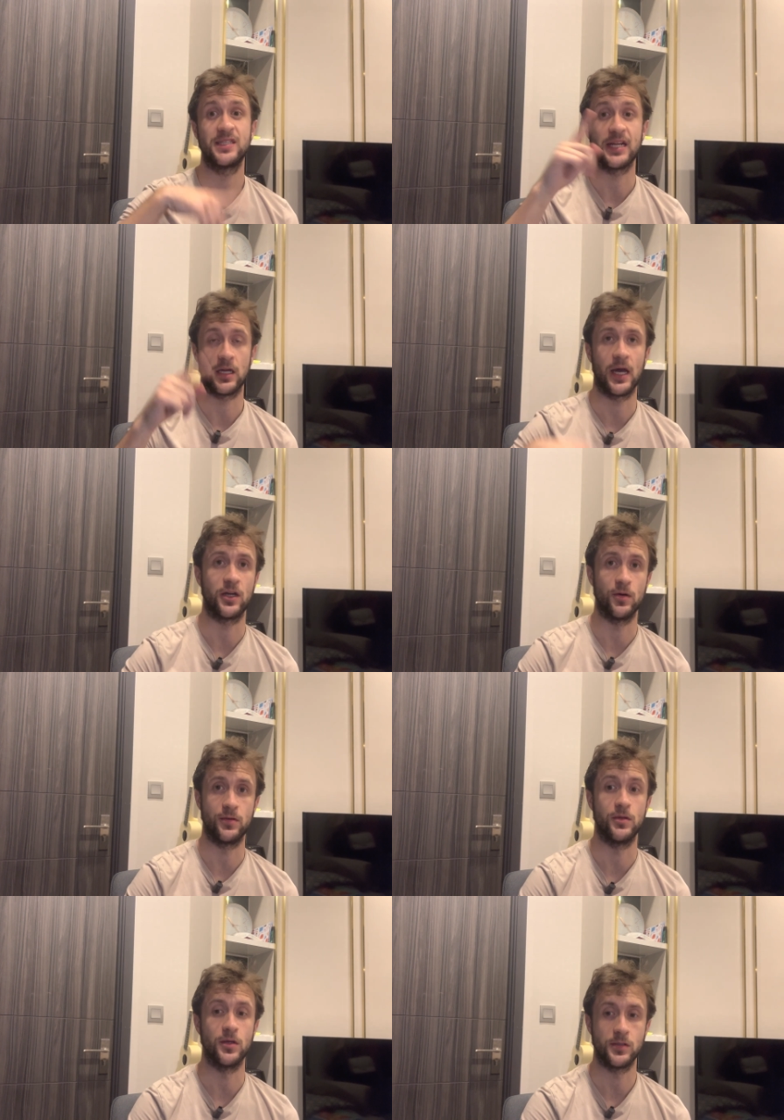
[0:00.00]
and I go
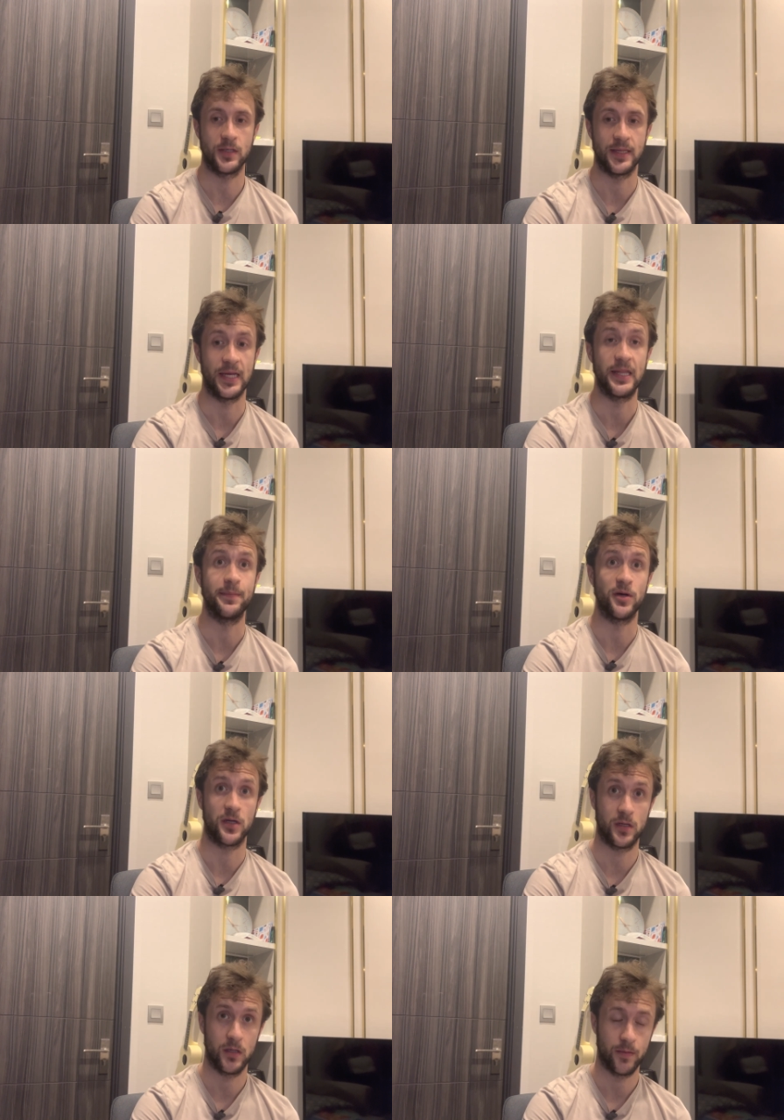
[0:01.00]
through those at the end of the book.
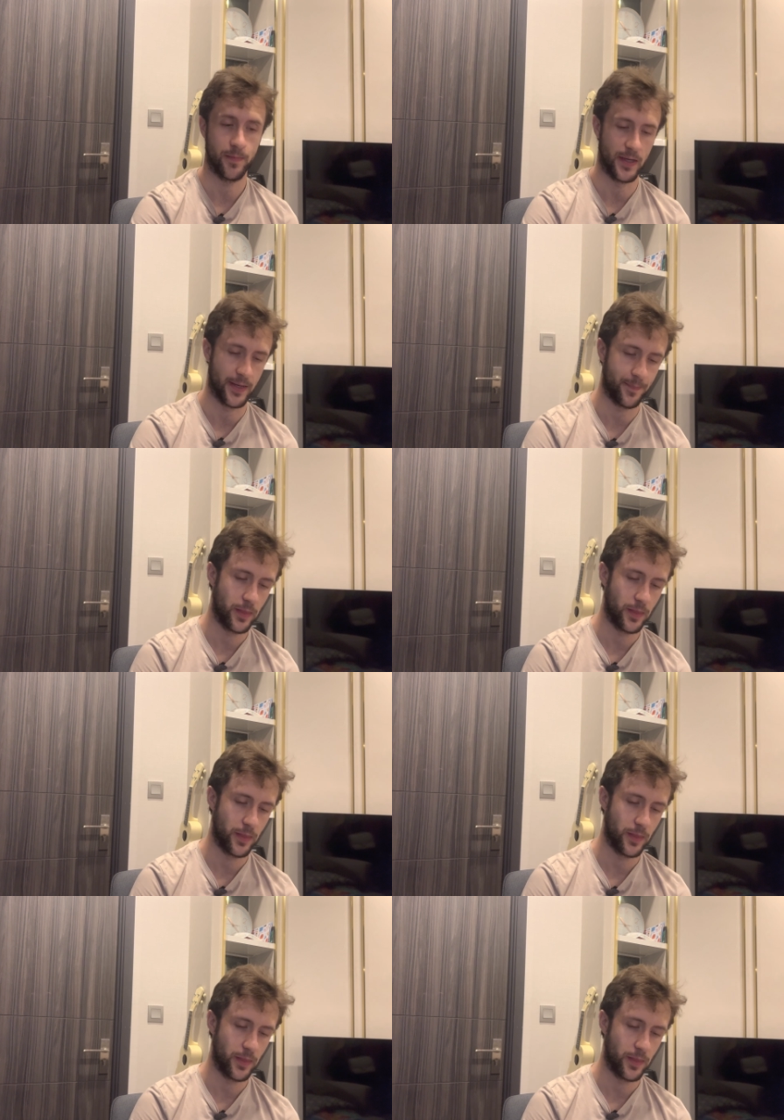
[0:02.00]
Okay.